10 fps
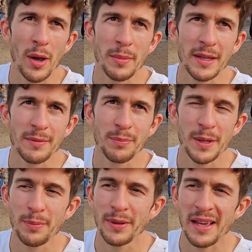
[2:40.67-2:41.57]
I mean,
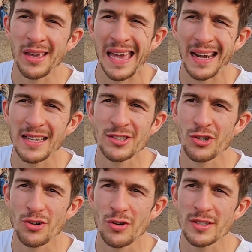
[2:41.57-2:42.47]
people like Herlings
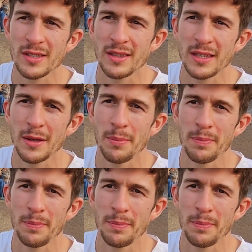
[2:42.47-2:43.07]
or Roxen in the